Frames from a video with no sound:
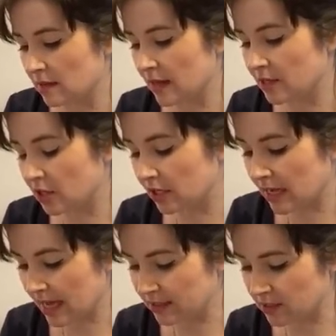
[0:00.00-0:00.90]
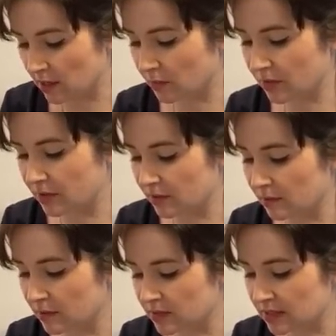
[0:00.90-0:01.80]
Then you're going to end up with
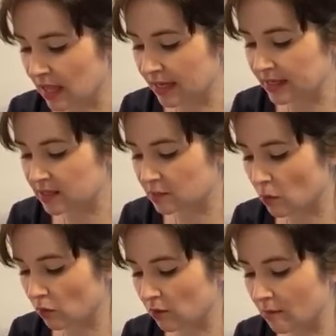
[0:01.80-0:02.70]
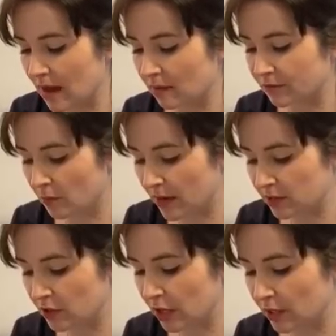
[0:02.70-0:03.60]
a slightly smaller amount for when
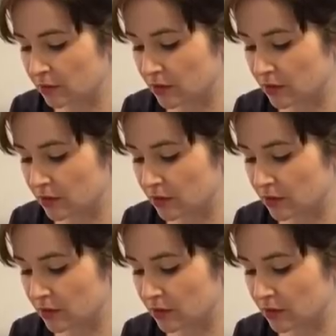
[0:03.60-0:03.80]
you go